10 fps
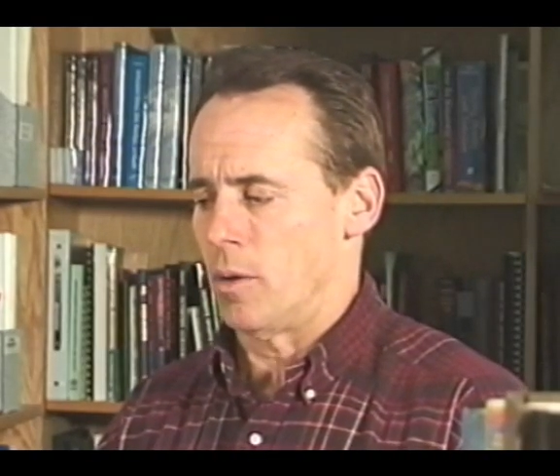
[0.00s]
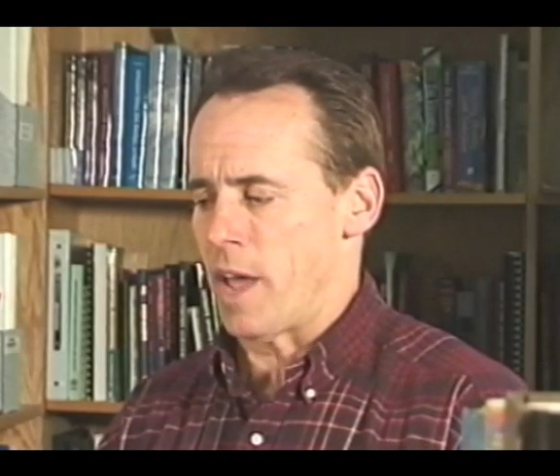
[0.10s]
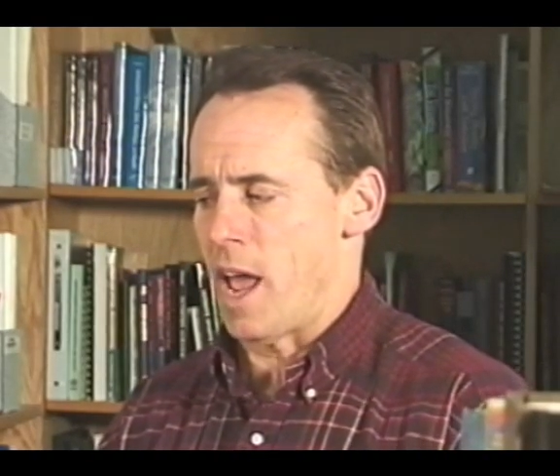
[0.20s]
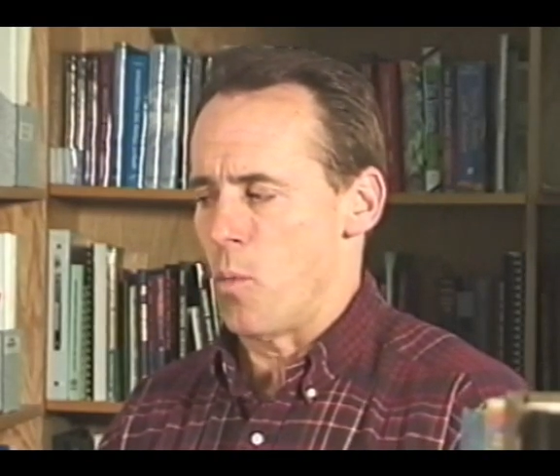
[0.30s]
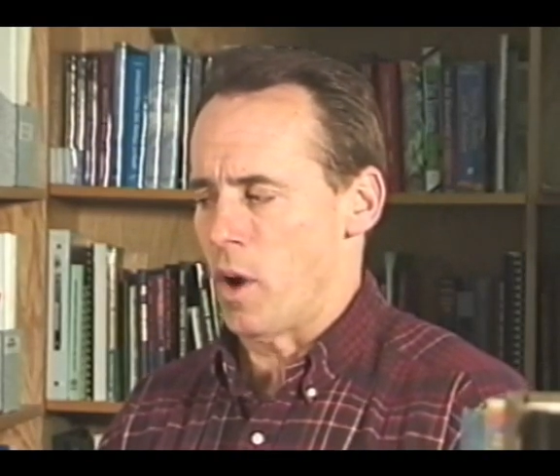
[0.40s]

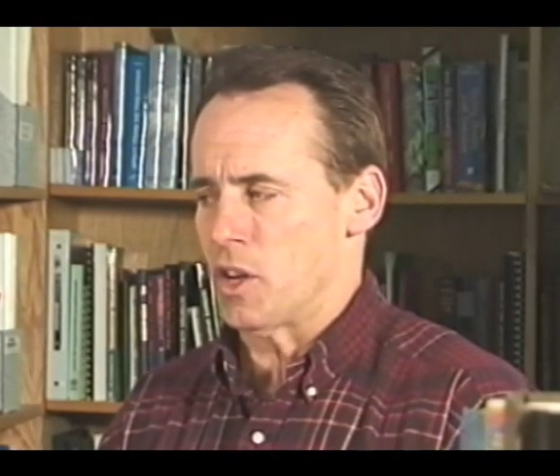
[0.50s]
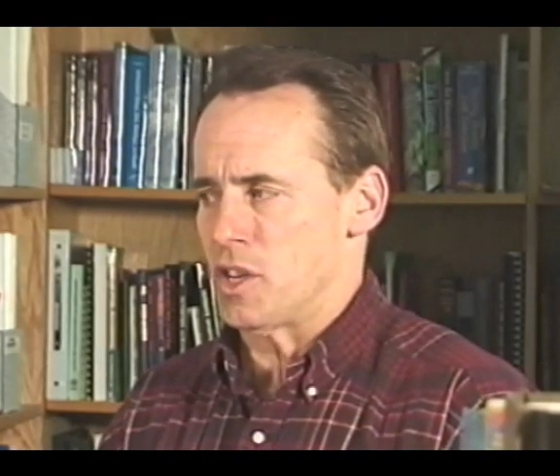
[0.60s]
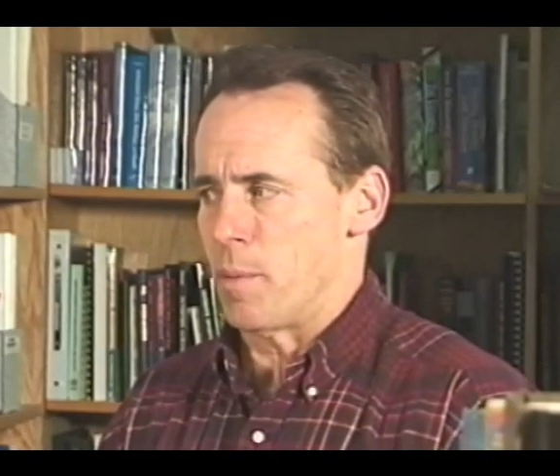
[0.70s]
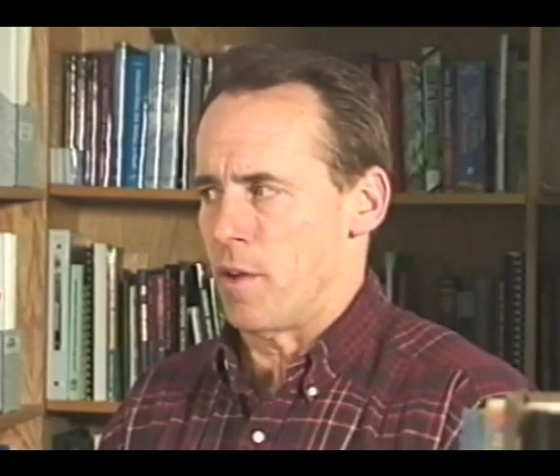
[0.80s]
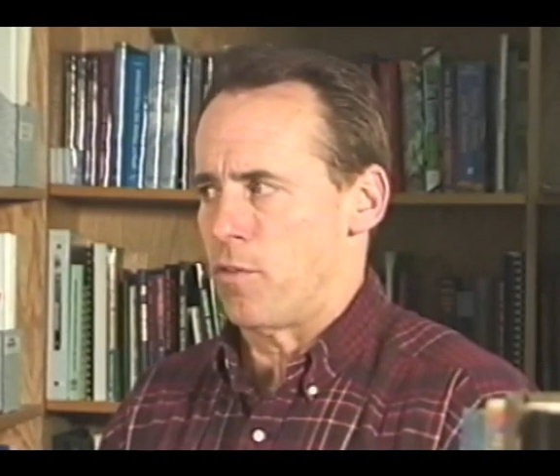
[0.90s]
okay, what can
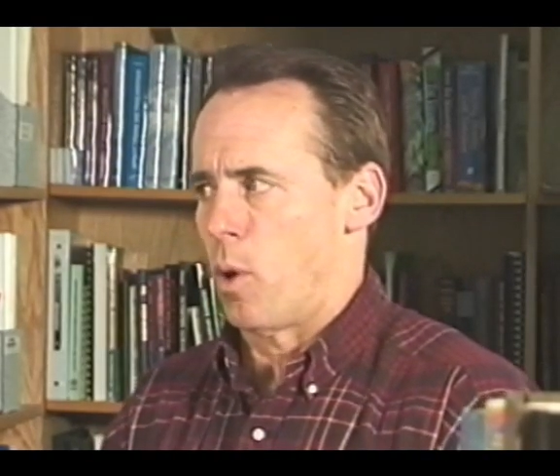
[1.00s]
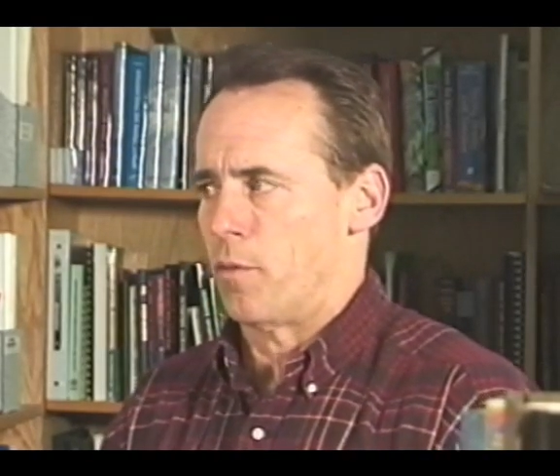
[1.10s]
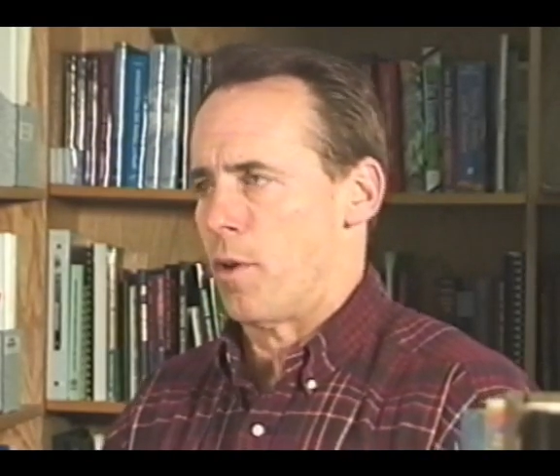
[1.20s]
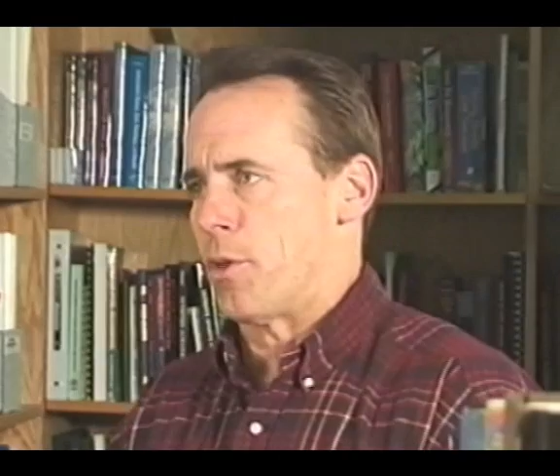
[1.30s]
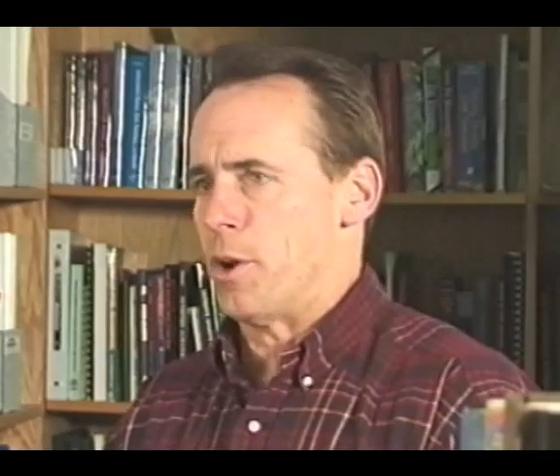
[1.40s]
somebody
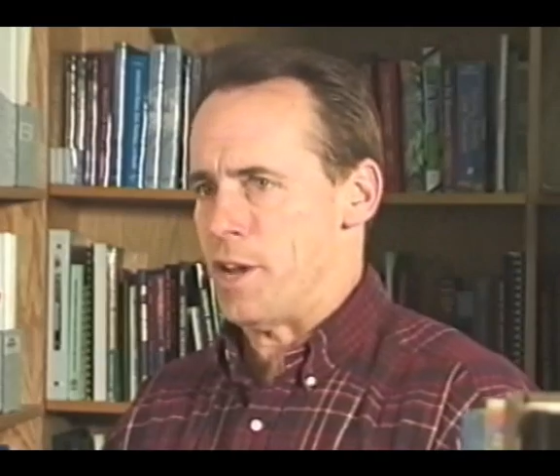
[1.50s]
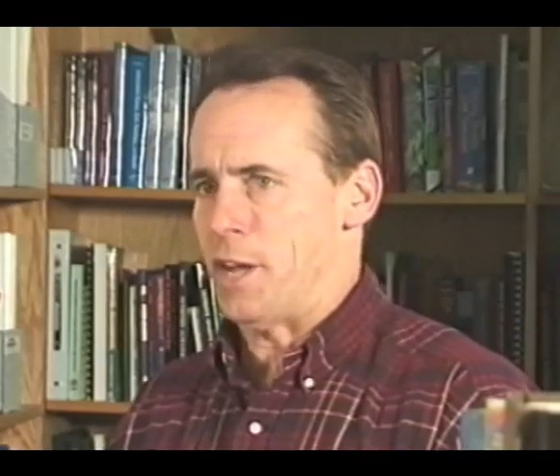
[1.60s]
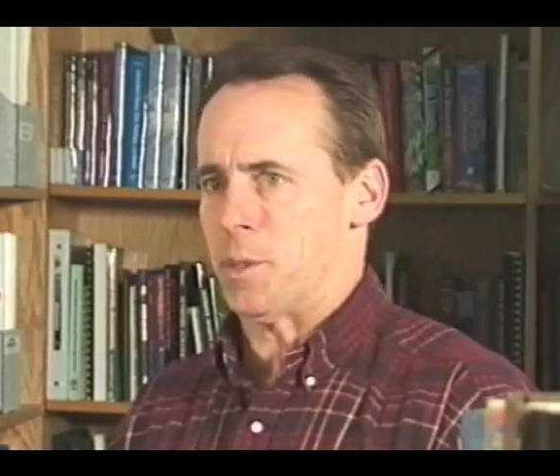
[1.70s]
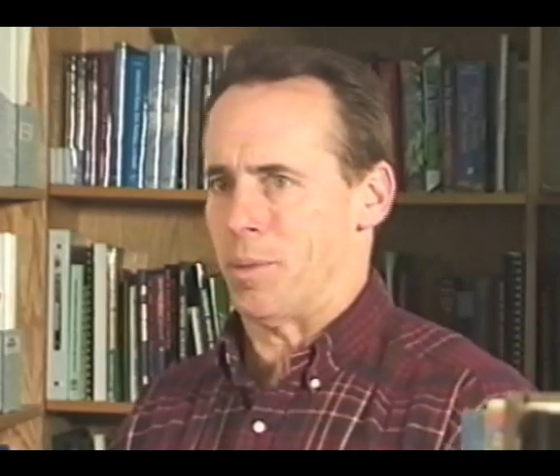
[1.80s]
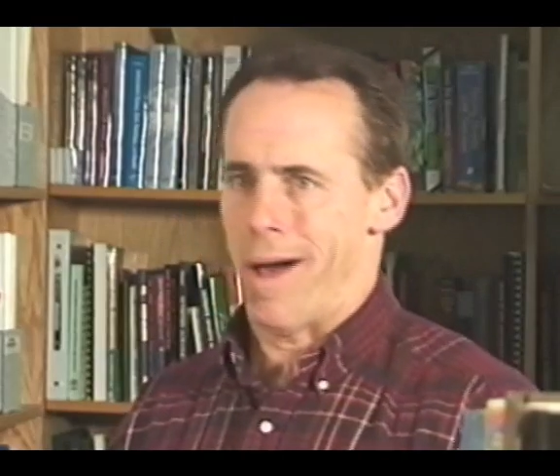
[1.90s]
afford for a
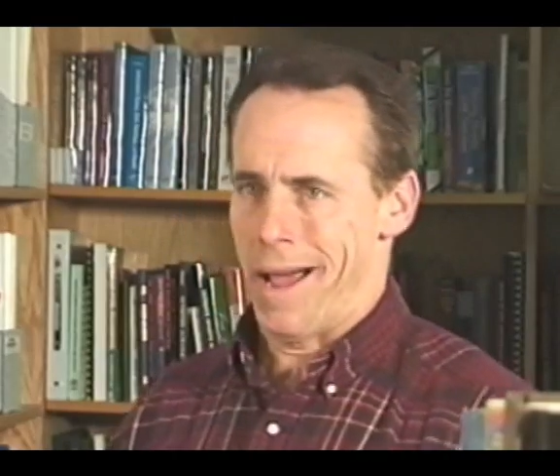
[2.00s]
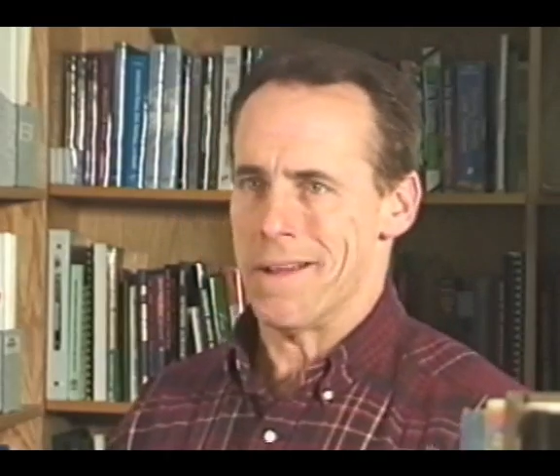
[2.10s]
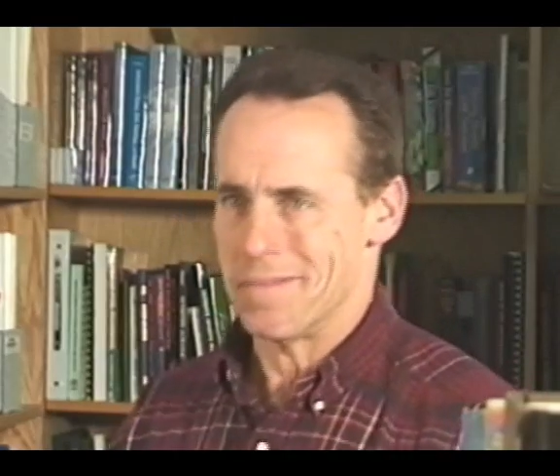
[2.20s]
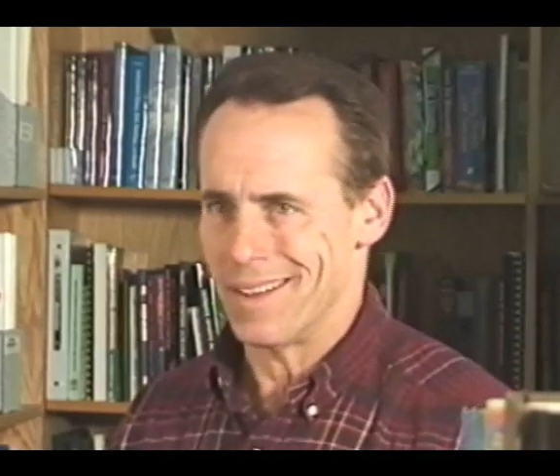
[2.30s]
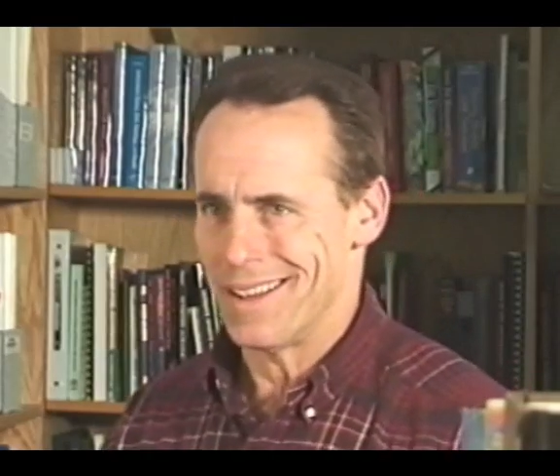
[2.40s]
30-day supply?